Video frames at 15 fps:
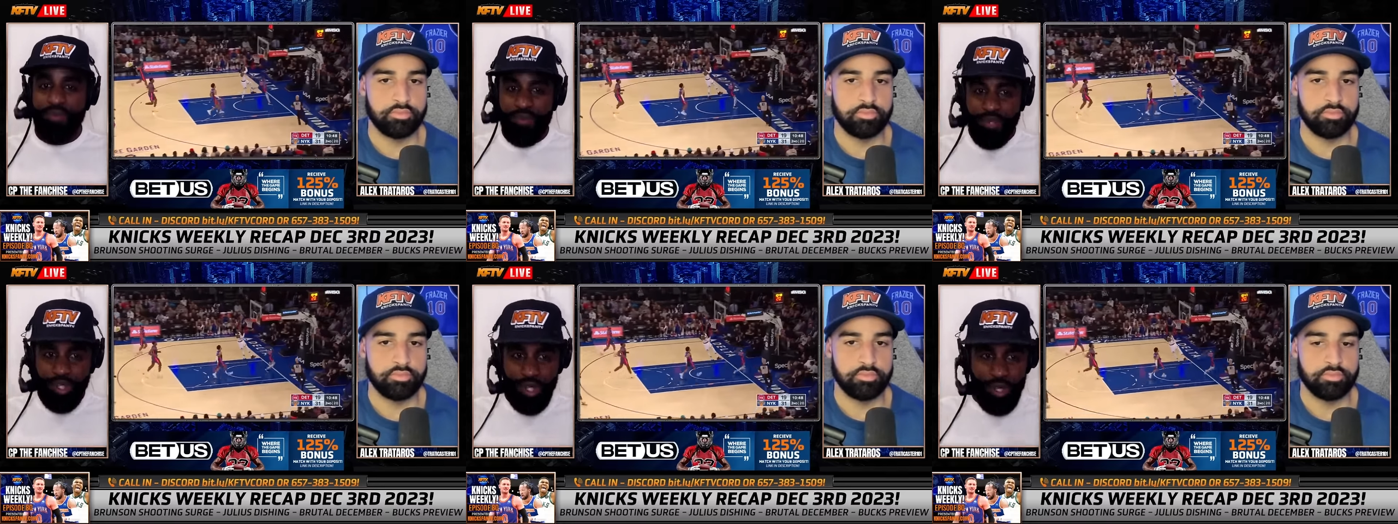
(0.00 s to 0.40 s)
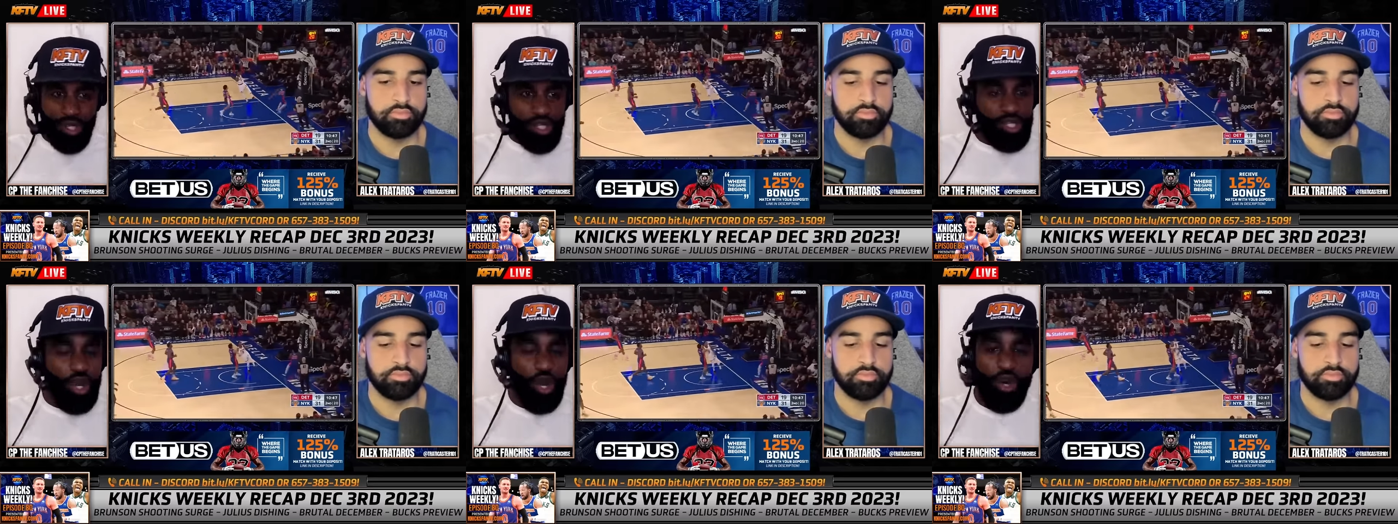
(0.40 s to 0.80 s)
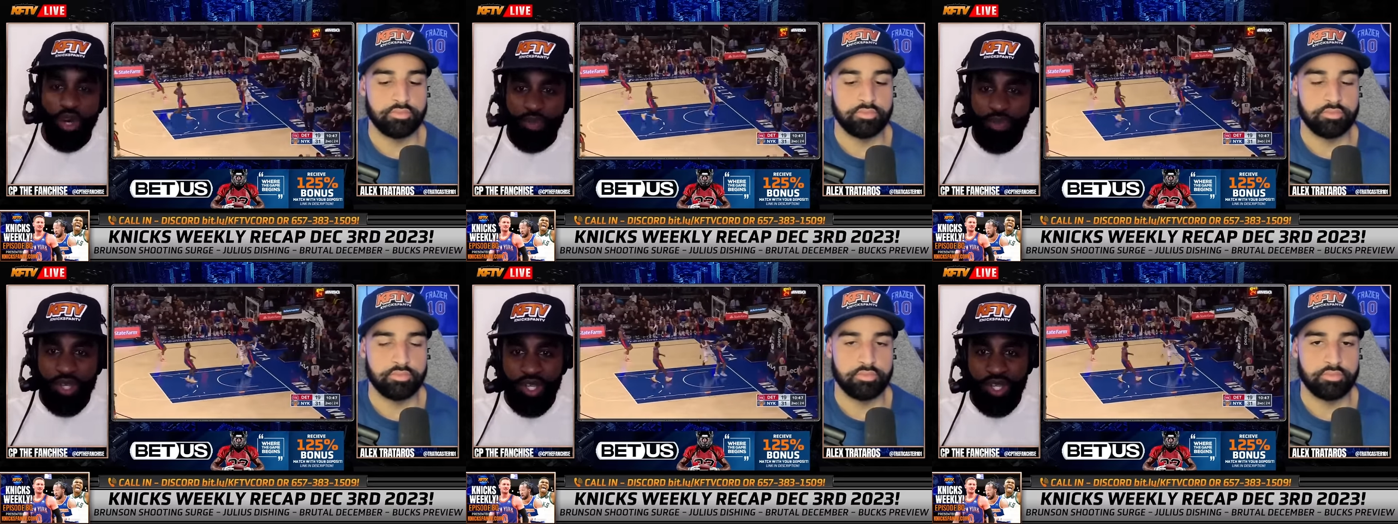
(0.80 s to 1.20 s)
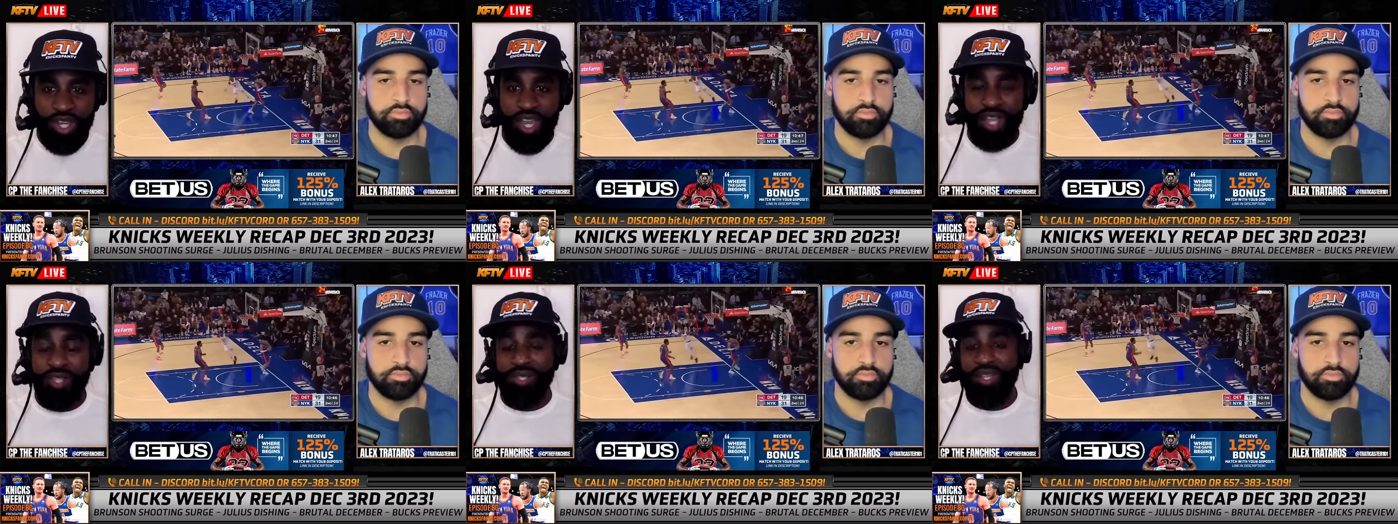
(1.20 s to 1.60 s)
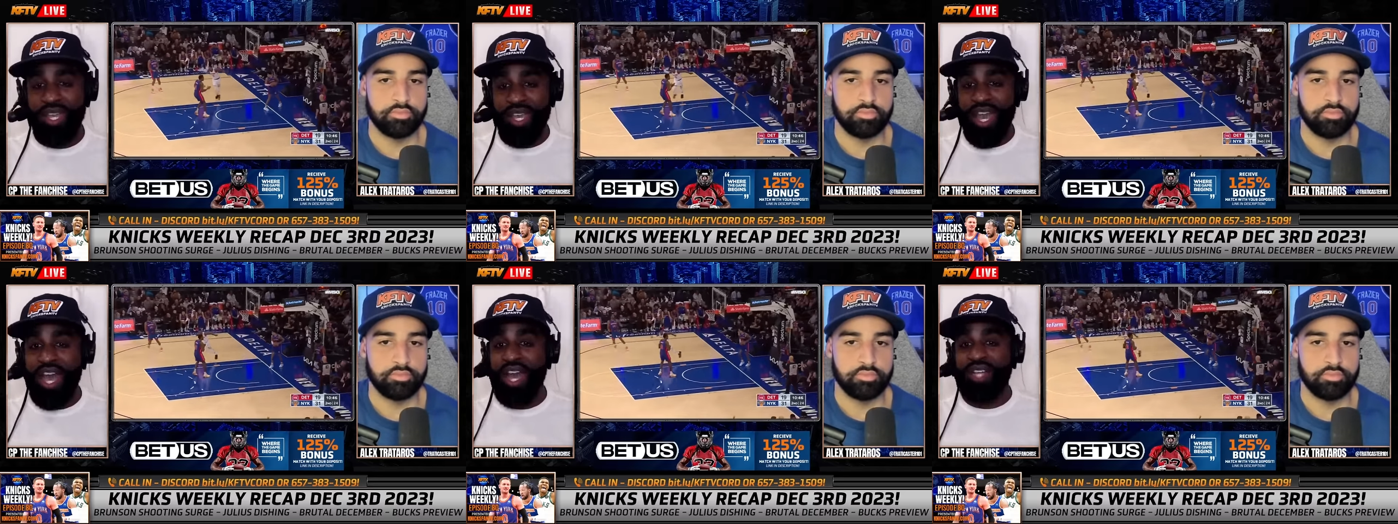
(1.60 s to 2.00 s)
Speaker 1: to turn up the get the
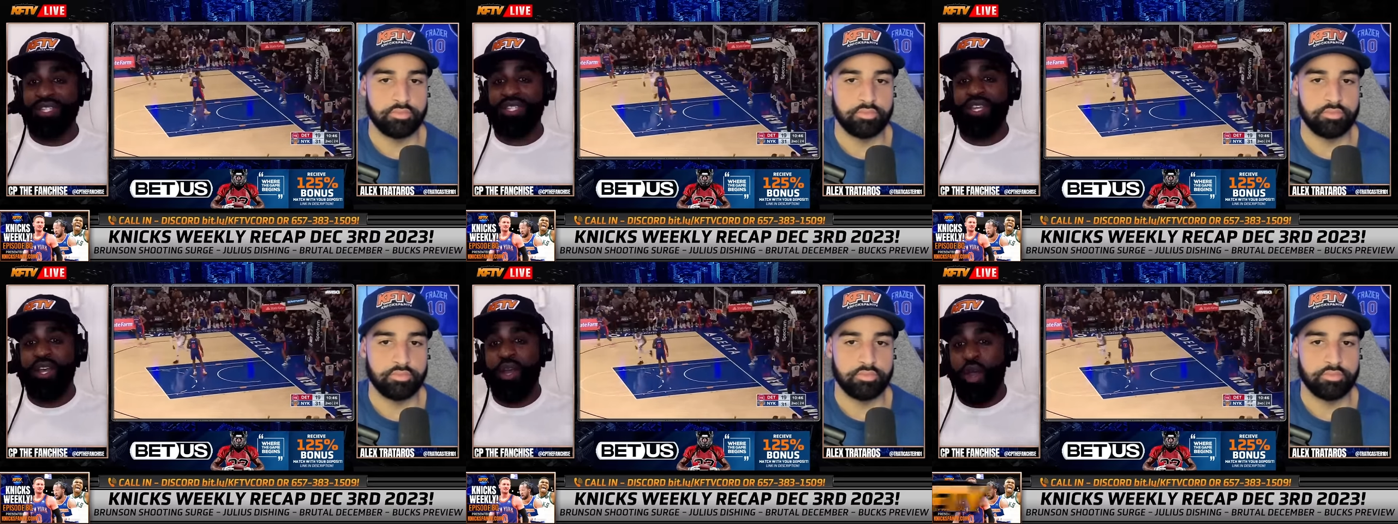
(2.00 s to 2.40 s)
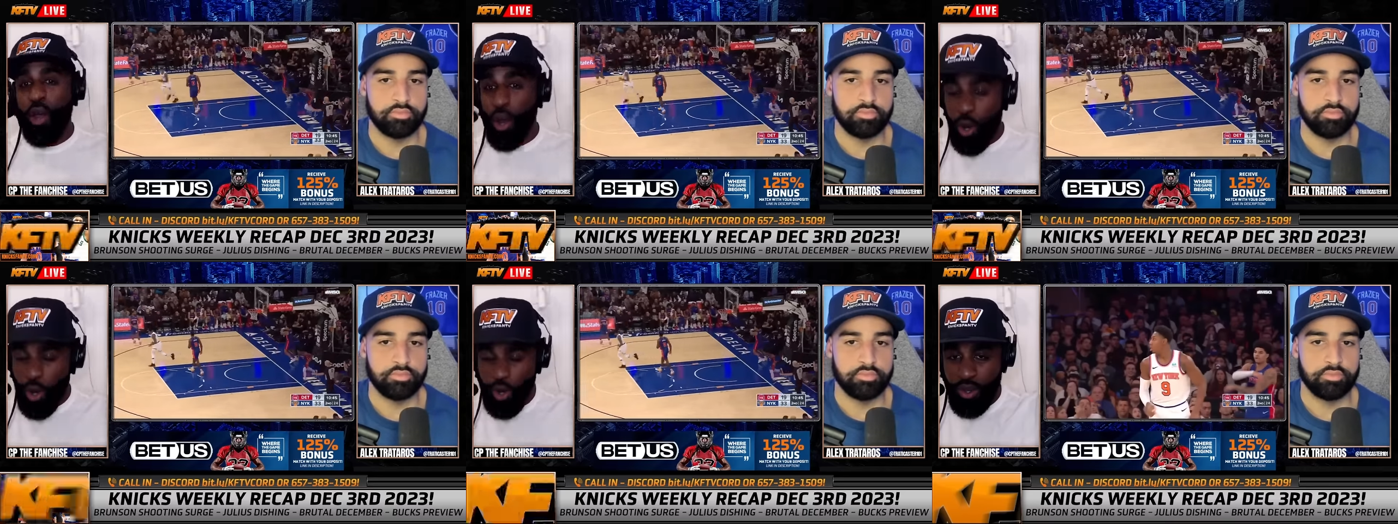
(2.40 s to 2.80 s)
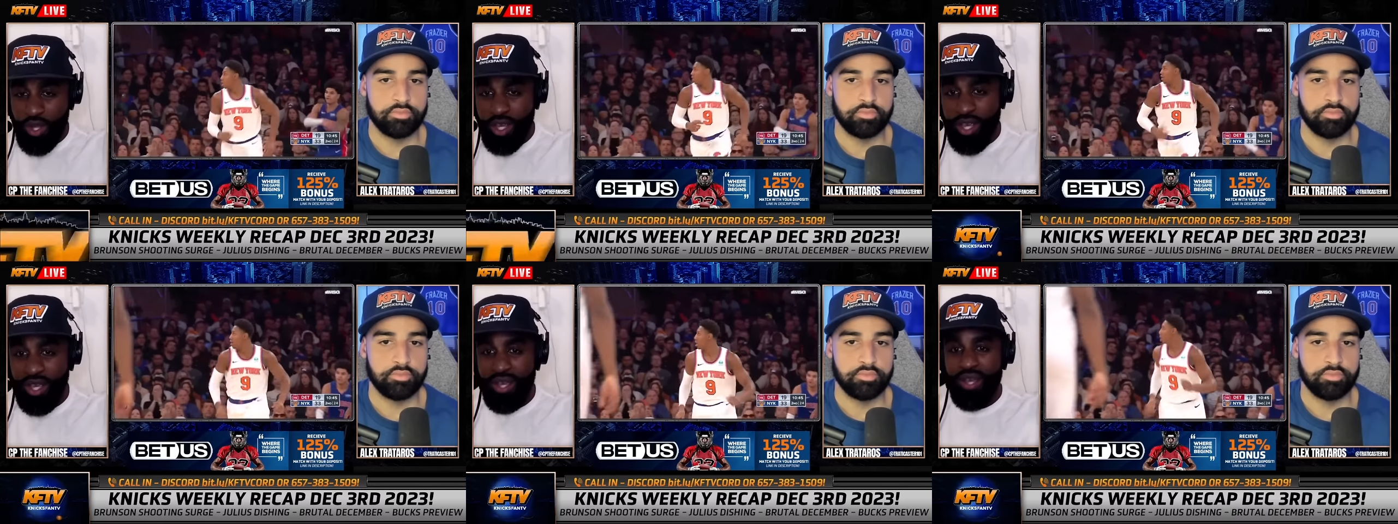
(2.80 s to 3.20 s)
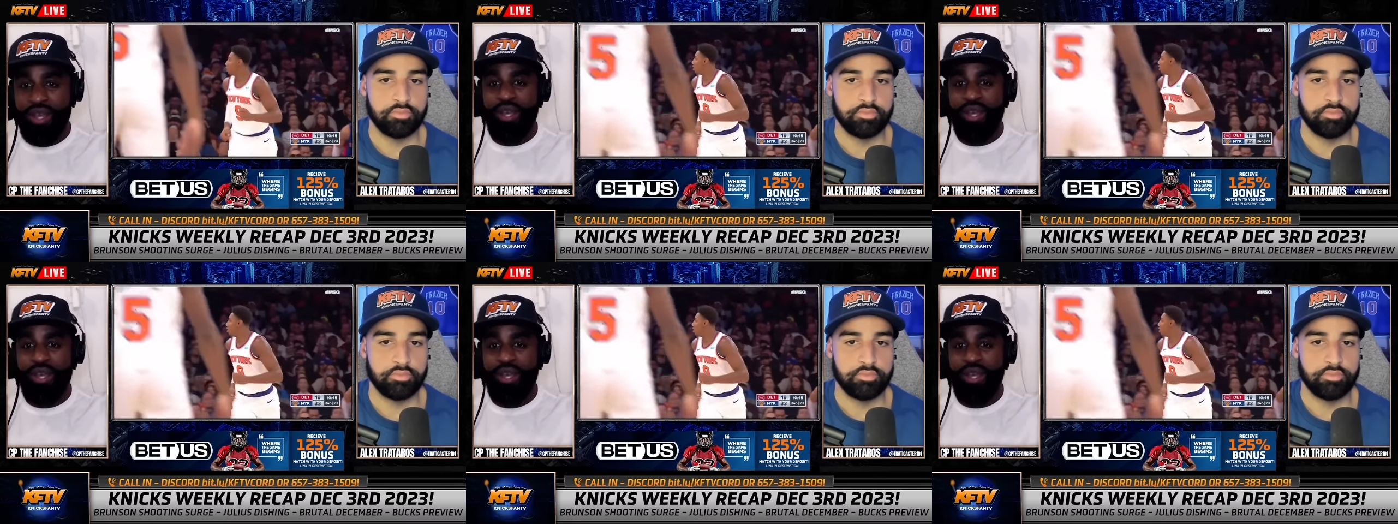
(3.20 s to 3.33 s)
gas early